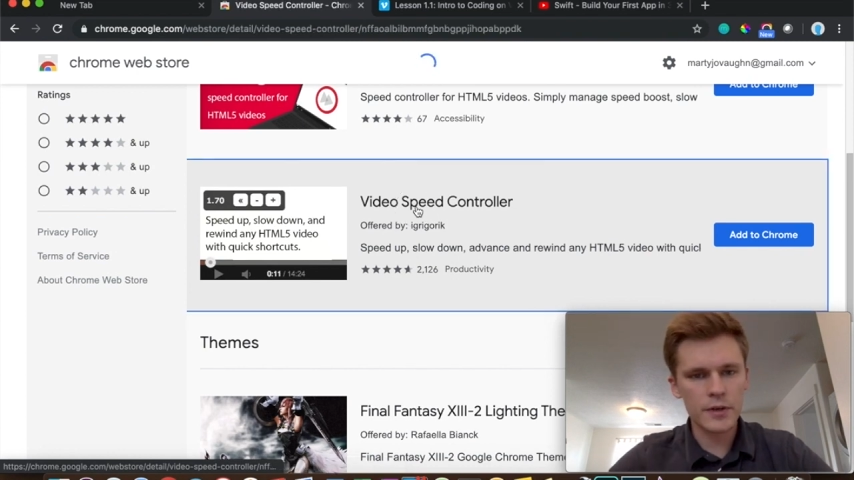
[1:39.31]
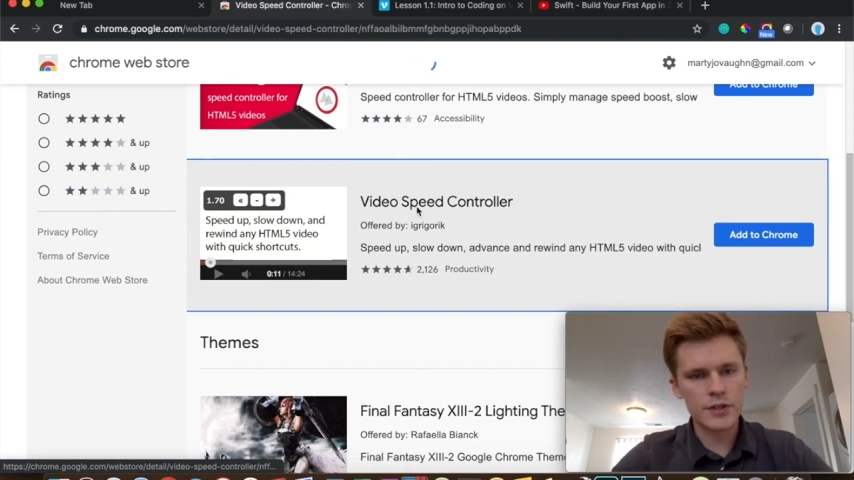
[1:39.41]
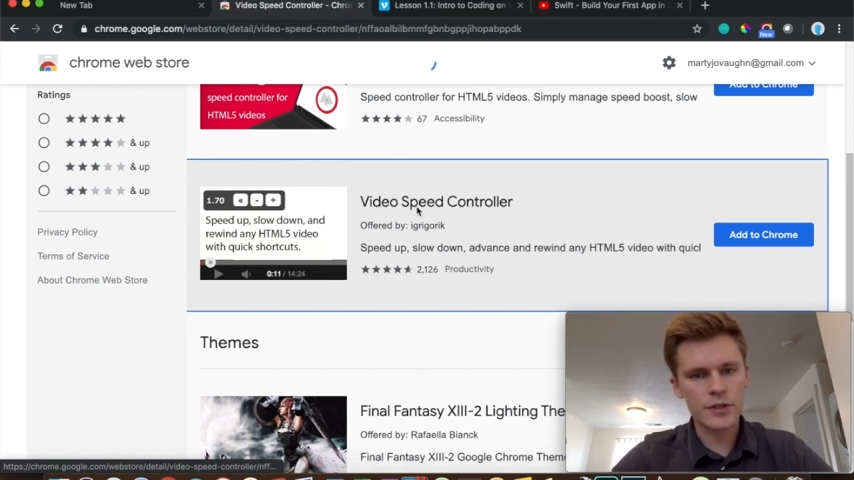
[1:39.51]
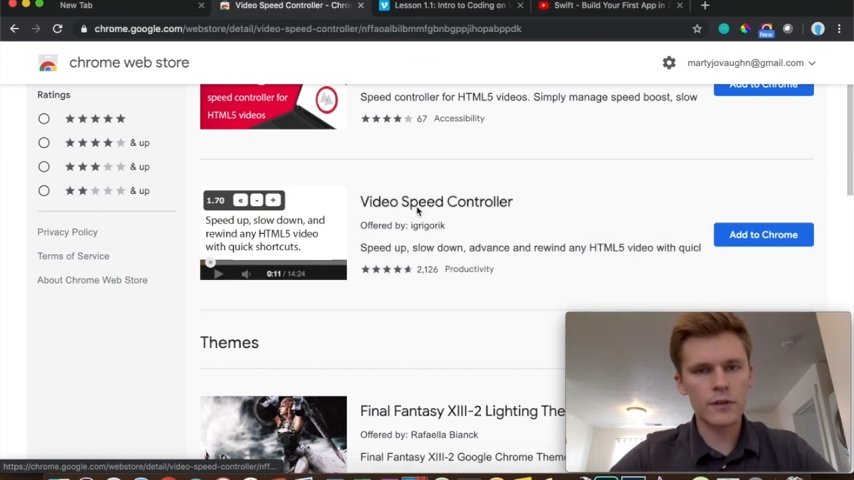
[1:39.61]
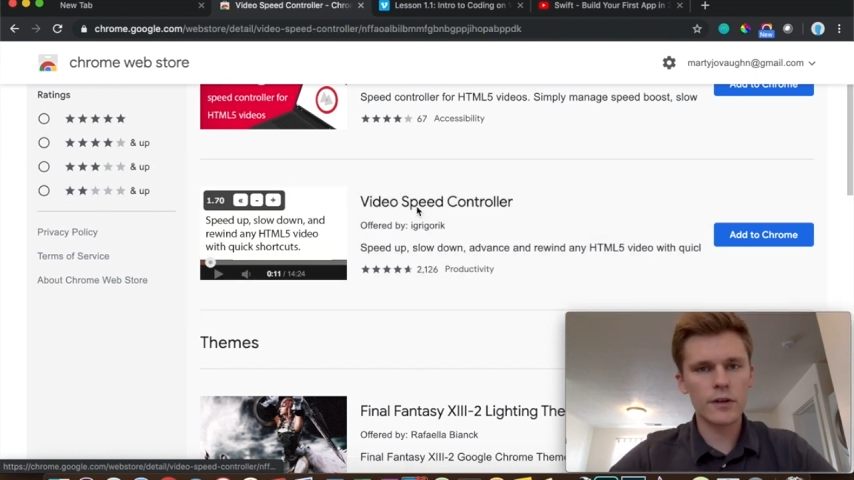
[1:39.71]
but
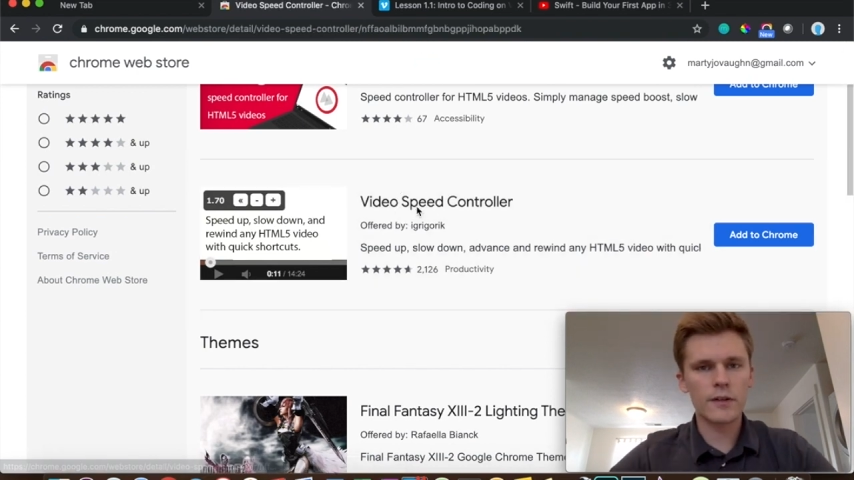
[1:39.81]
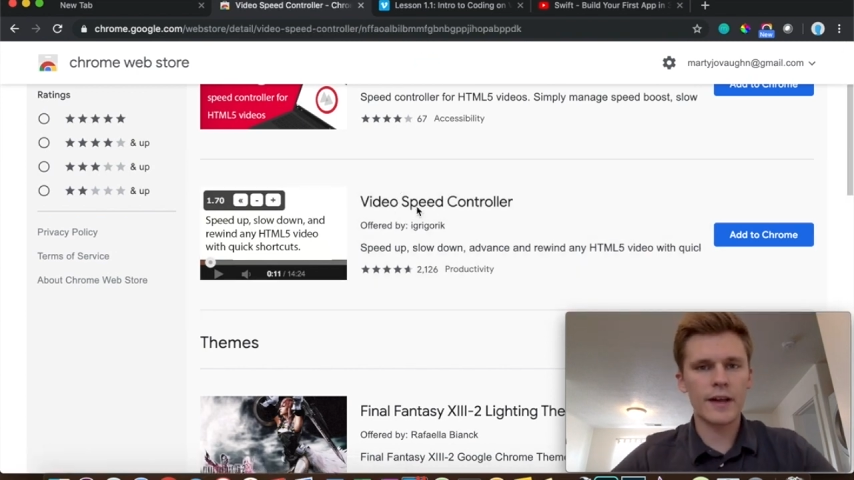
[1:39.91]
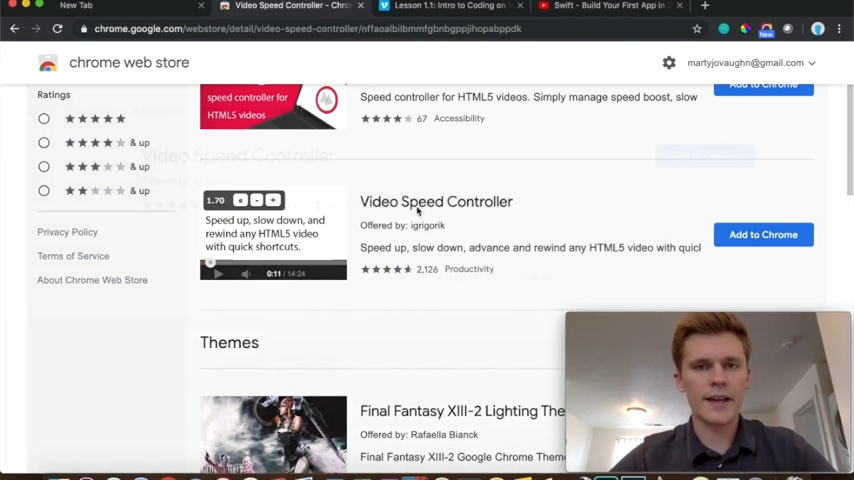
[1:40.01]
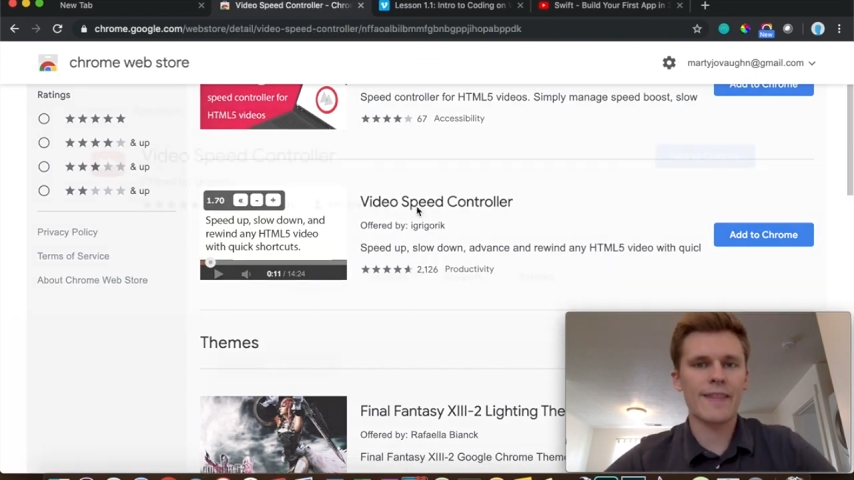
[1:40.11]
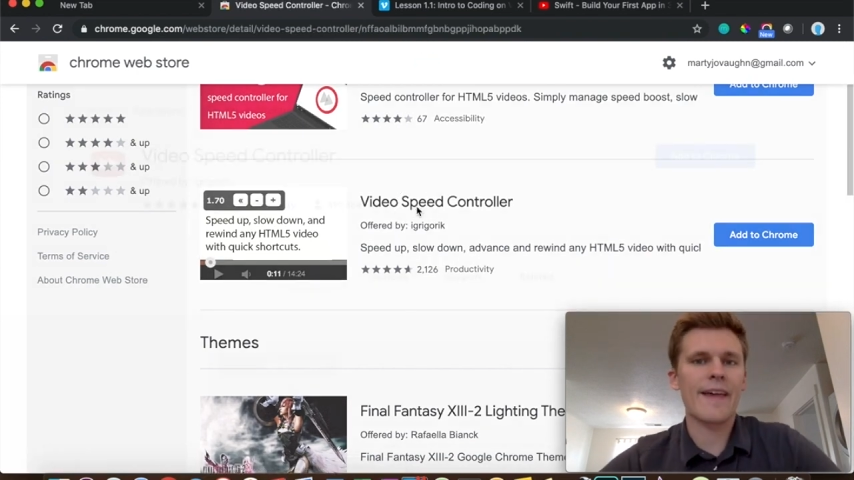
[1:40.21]
it should look
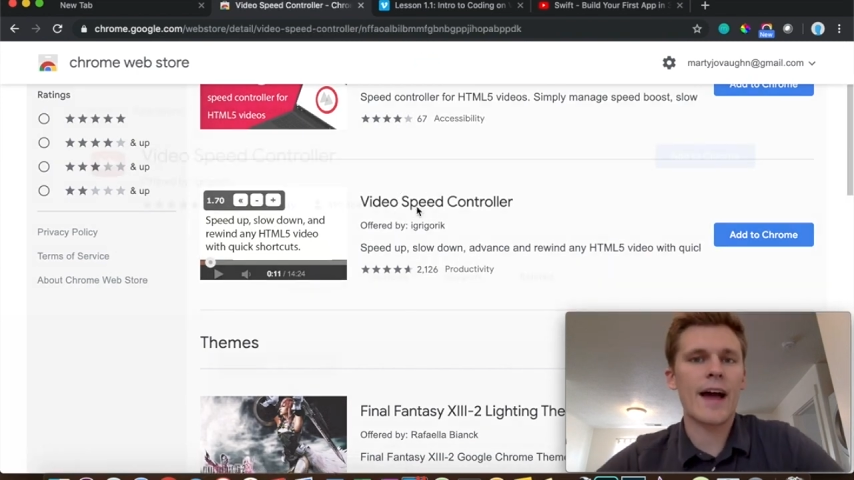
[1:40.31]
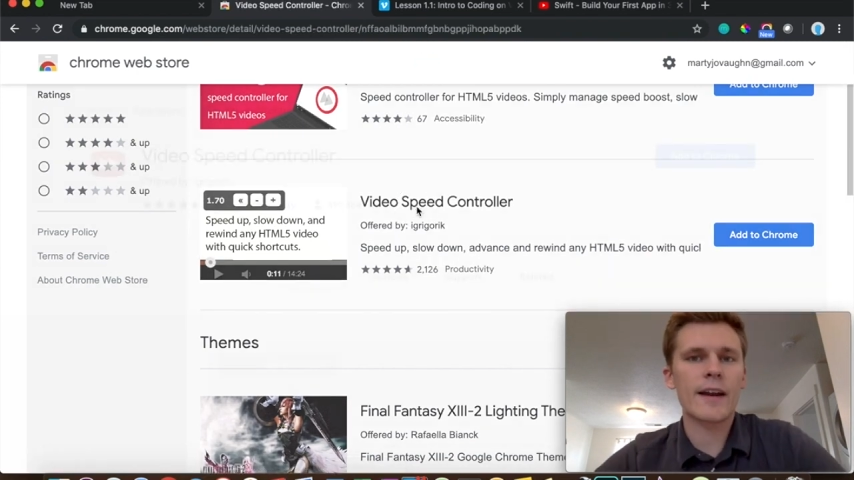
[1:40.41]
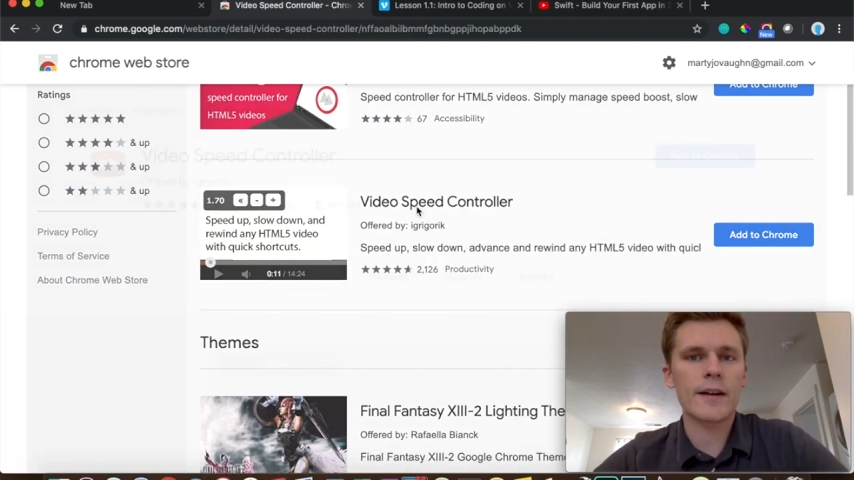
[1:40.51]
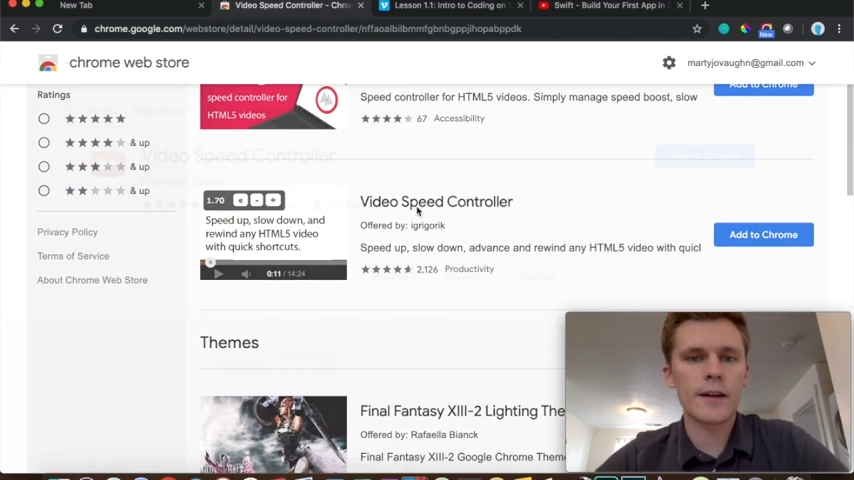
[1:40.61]
like that